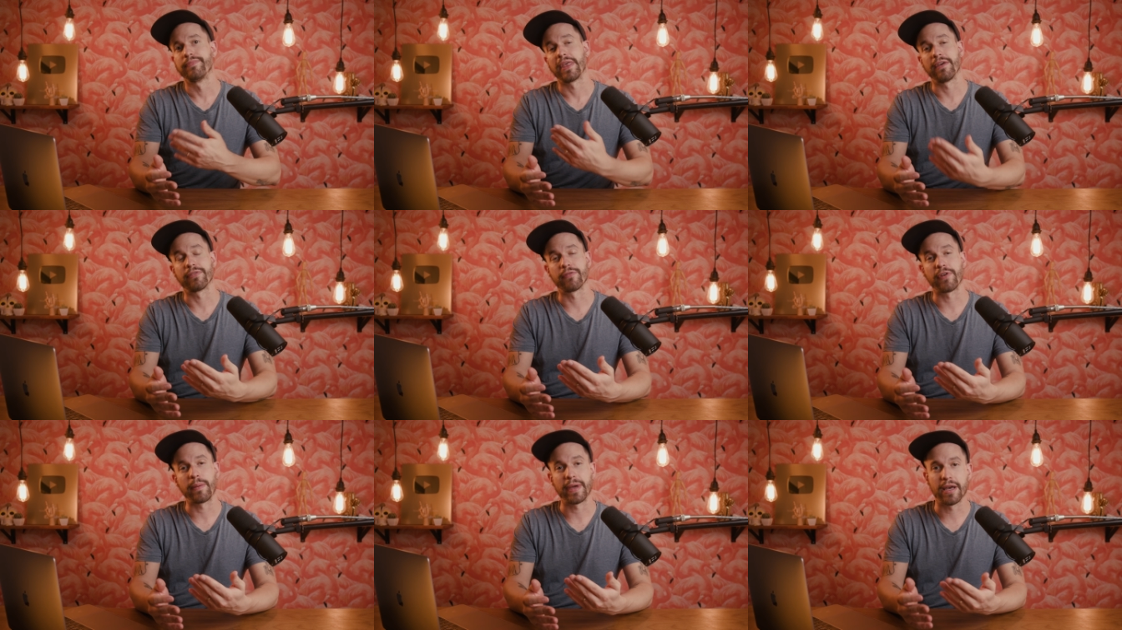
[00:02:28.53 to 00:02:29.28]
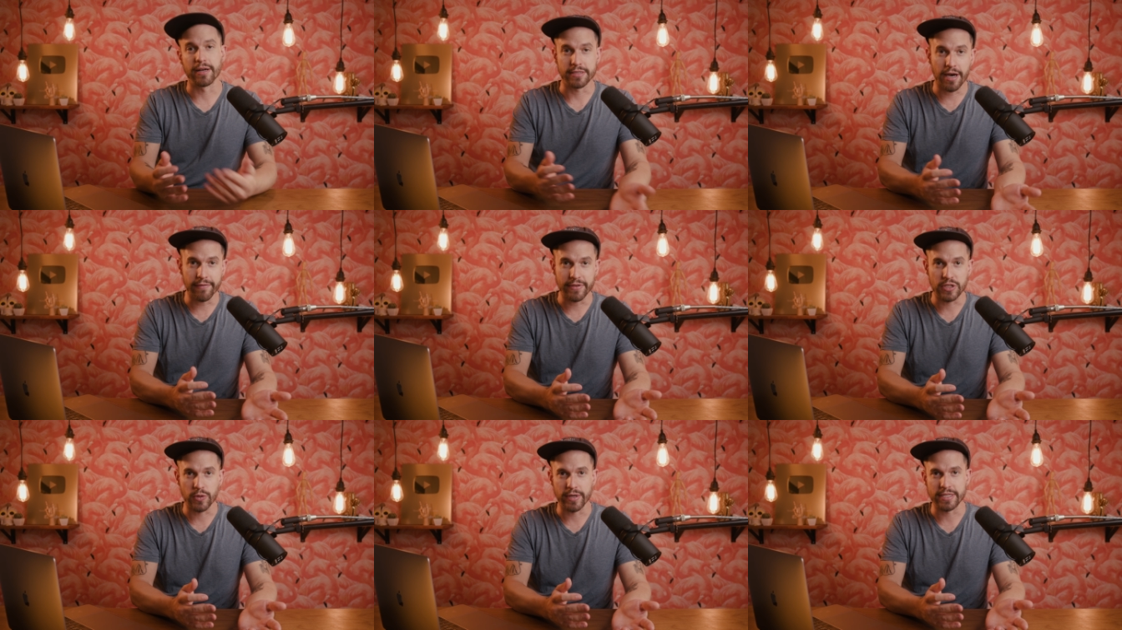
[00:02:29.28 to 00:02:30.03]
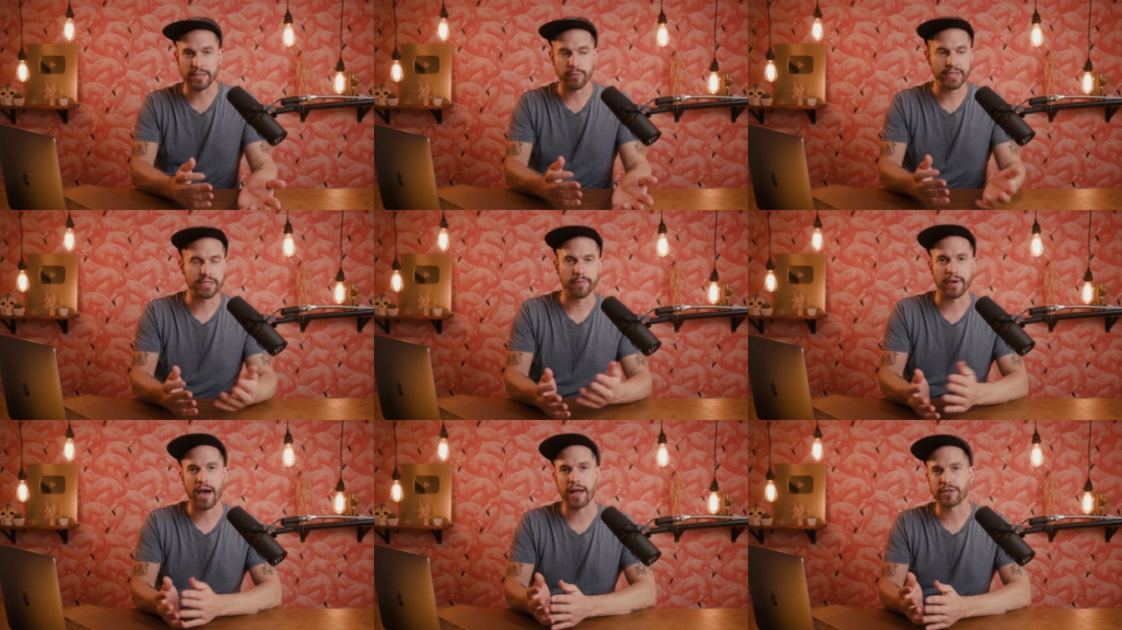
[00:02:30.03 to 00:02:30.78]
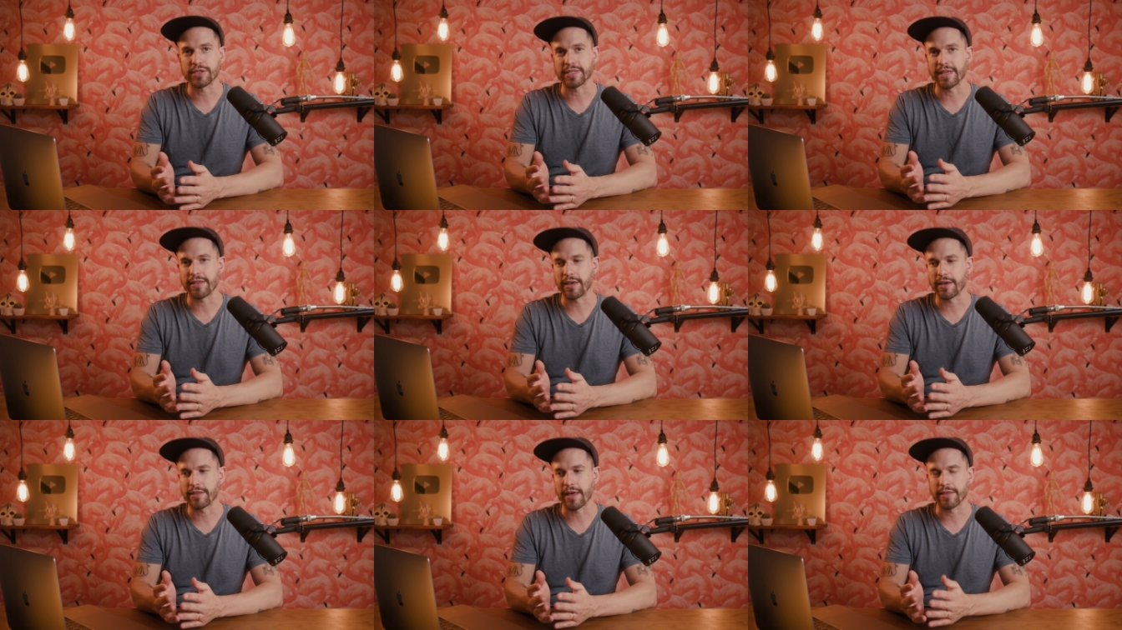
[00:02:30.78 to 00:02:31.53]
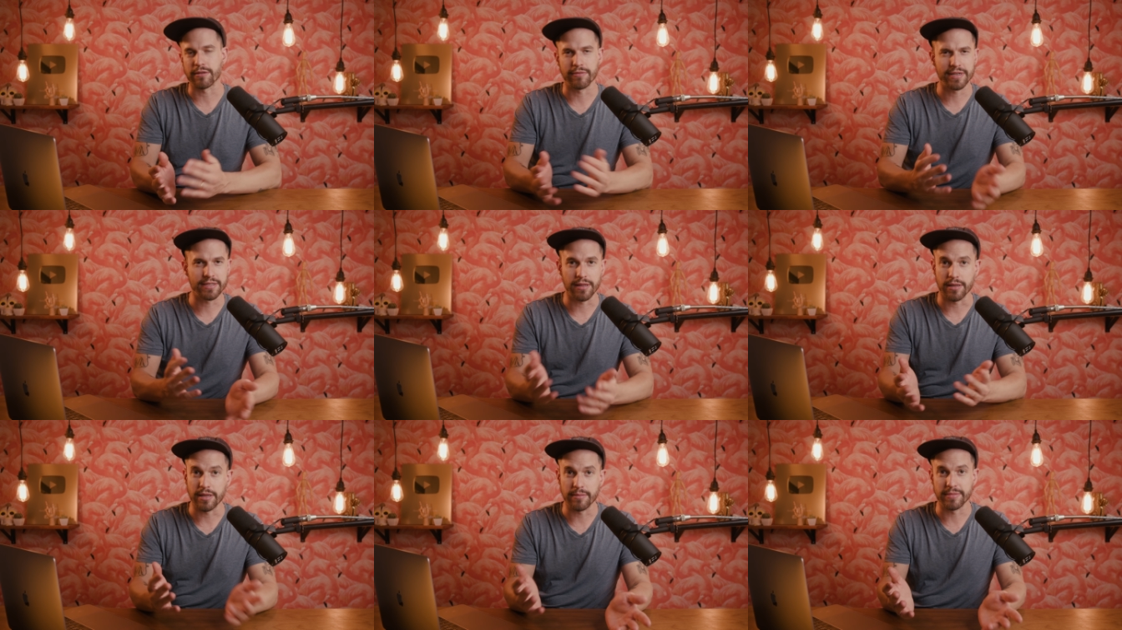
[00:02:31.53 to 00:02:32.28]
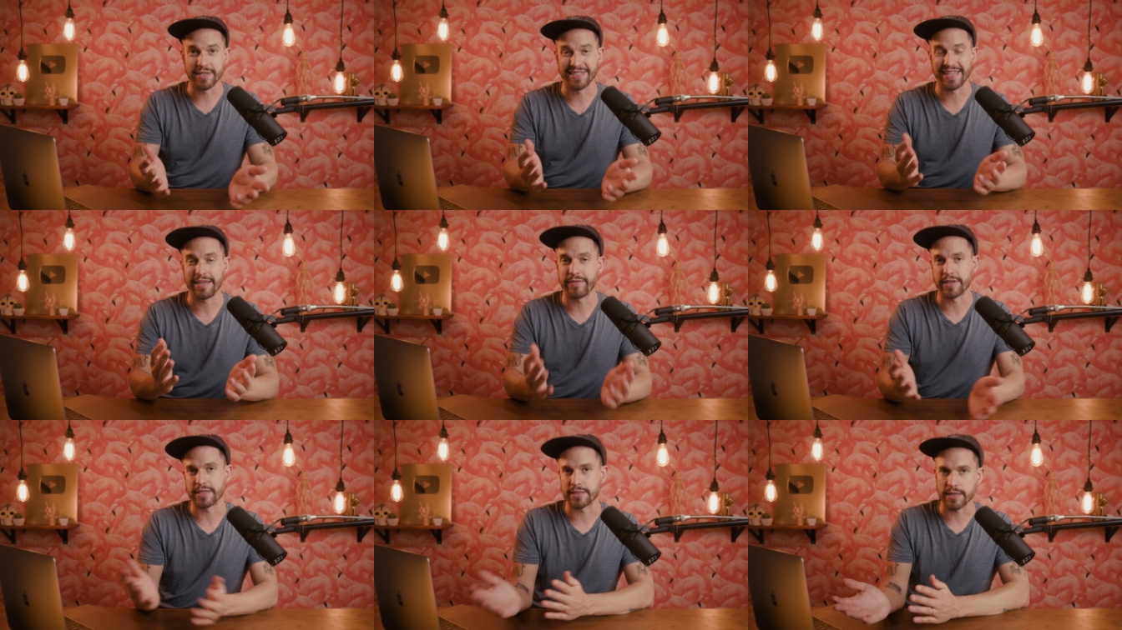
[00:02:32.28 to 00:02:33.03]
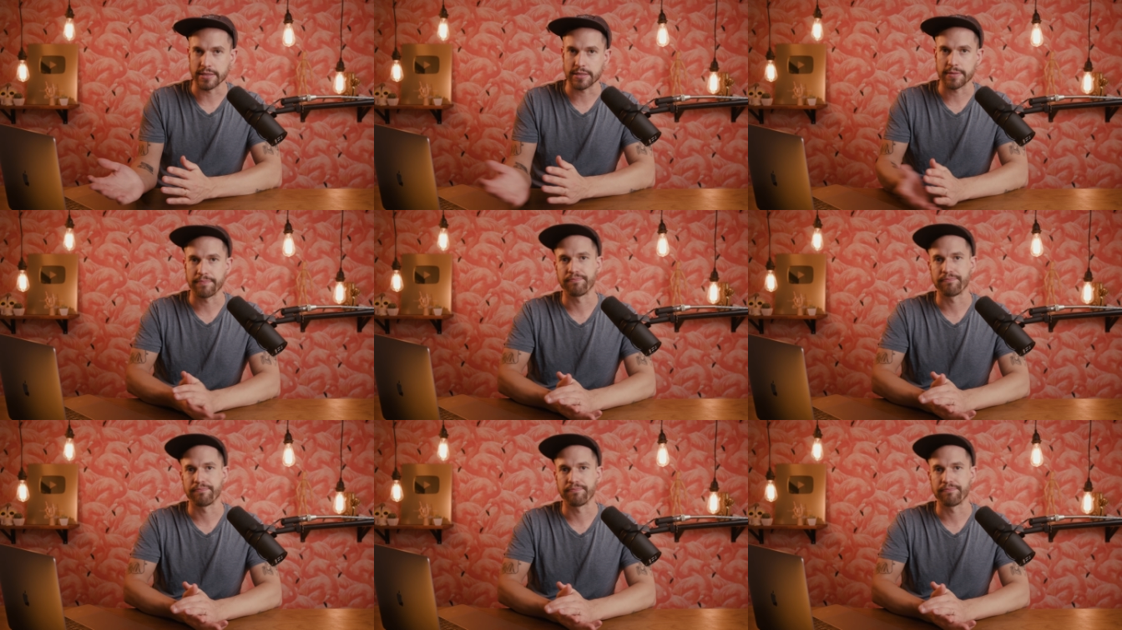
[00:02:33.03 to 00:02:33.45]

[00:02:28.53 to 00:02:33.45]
If the framing cuts off the joints, we subconsciously think that the rest of the limb doesn't even exist.